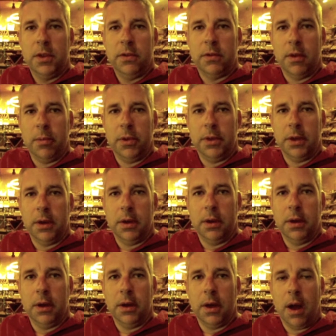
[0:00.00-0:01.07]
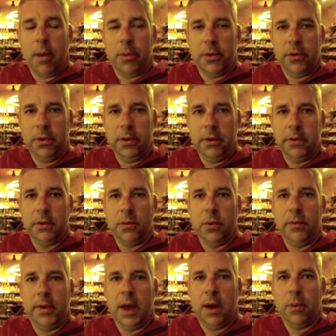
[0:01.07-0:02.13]
some of the opportunities that
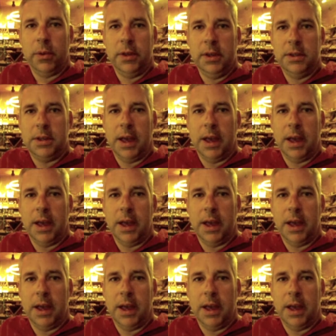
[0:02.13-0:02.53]
we've got with these